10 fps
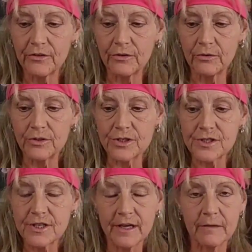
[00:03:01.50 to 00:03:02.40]
to
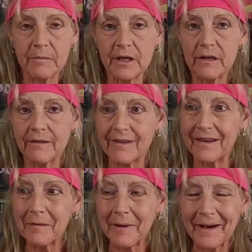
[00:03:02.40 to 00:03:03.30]
just take a minute and
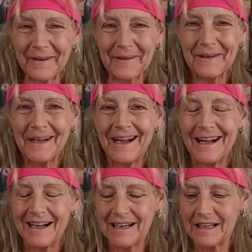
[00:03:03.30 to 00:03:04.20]
think about her.
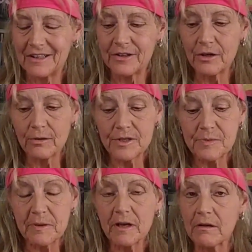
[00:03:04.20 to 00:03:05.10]
Uh, you know,
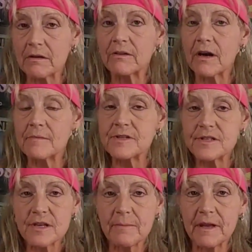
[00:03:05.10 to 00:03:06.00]
it's been a long time
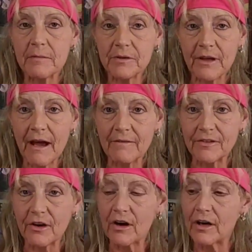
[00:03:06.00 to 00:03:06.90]
since I've been able to have a
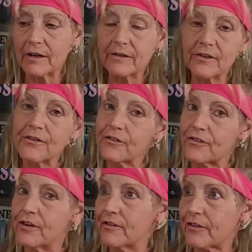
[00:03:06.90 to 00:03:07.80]
dog, and this is
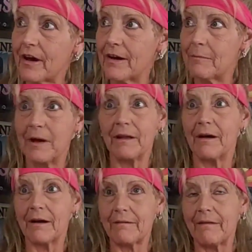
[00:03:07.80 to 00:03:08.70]
just kind of my
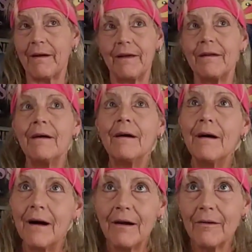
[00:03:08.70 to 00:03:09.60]
luck, right?
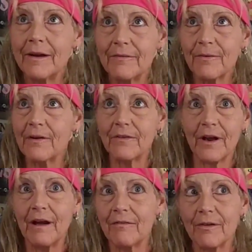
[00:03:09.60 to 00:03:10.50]
I waited forever
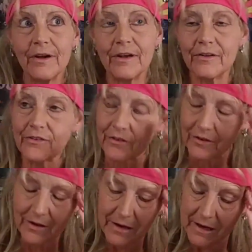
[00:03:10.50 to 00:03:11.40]
to have Rigs,
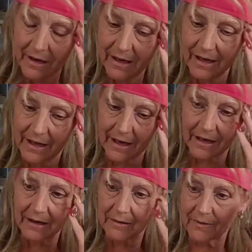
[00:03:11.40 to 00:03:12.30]
and and
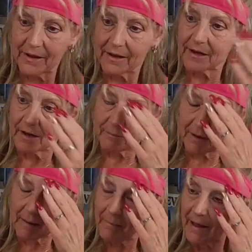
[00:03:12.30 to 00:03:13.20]
uh, they ended up
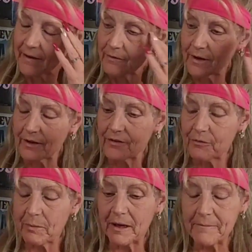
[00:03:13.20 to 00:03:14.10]
but bad
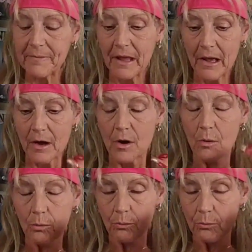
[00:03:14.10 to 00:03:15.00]
Rigs. But
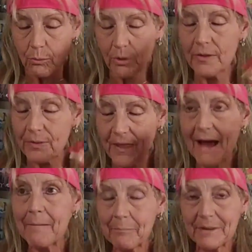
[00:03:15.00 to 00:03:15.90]
with
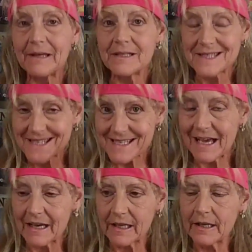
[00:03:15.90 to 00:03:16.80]
that being
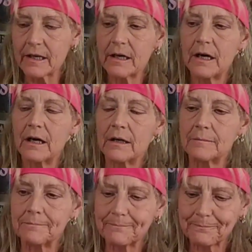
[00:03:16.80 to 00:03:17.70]
said,
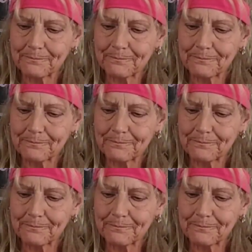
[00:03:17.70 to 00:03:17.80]
um,